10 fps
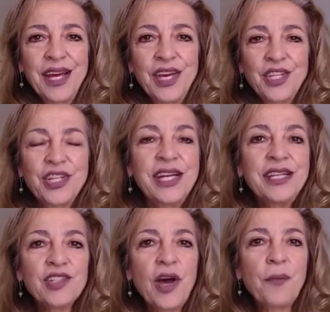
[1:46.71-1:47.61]
Today's
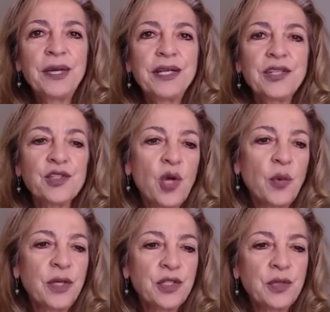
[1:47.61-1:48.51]
topic is
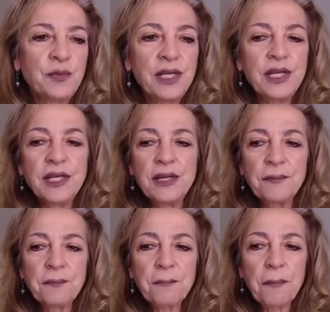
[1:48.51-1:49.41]
going to be
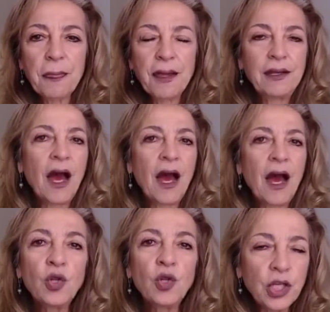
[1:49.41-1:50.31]
not
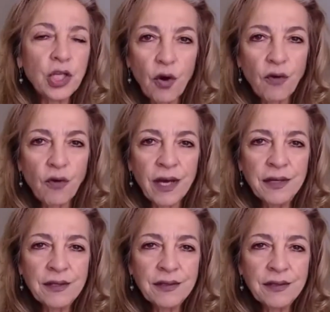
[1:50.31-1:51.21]
only COVID,
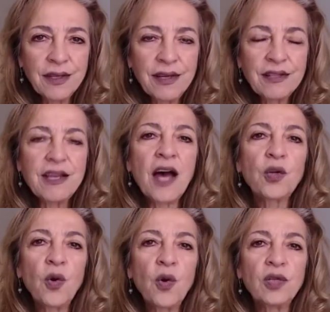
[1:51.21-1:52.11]
not
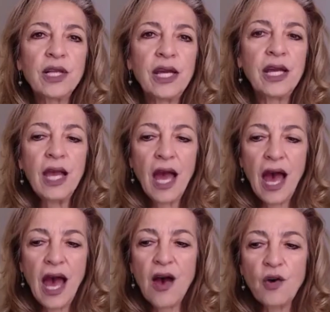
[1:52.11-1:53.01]
only
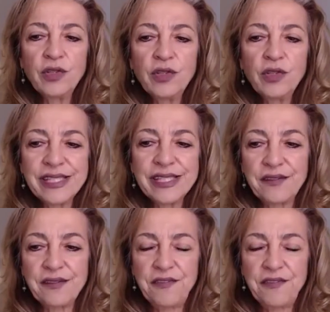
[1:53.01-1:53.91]
how this is
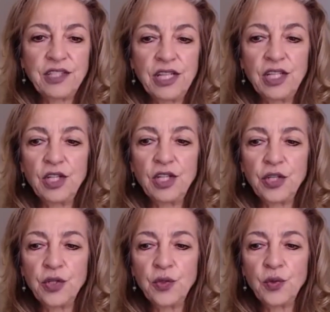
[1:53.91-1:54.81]
affecting
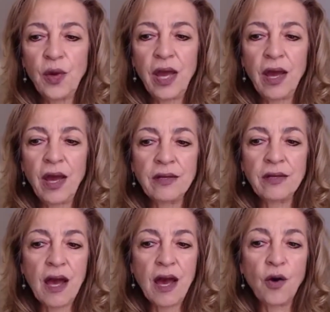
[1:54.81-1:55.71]
you and
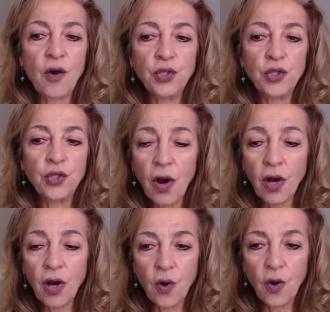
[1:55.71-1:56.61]
how you are
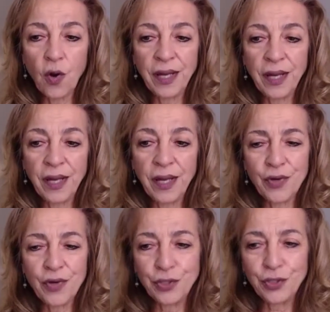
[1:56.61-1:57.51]
coping. I'm
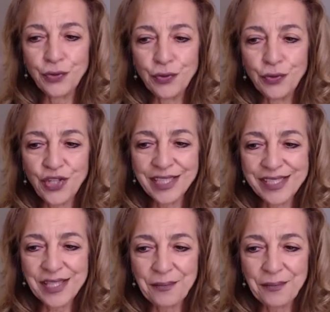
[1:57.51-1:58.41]
trying to check
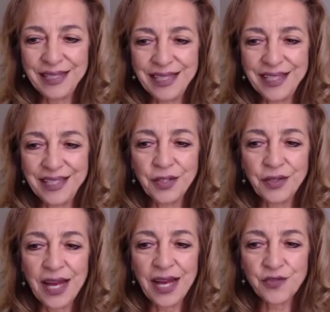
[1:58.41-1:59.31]
something here
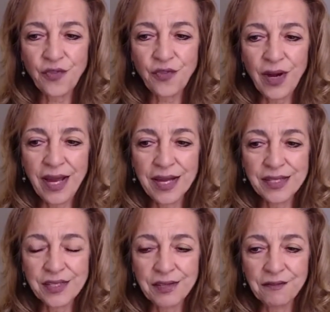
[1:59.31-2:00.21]
as far as
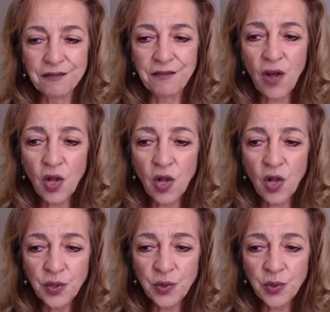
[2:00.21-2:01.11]
the
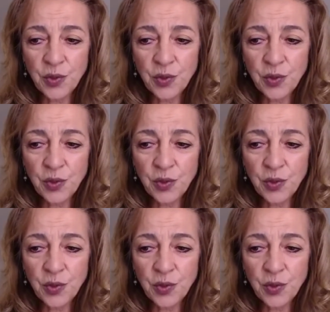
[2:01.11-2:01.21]
volume.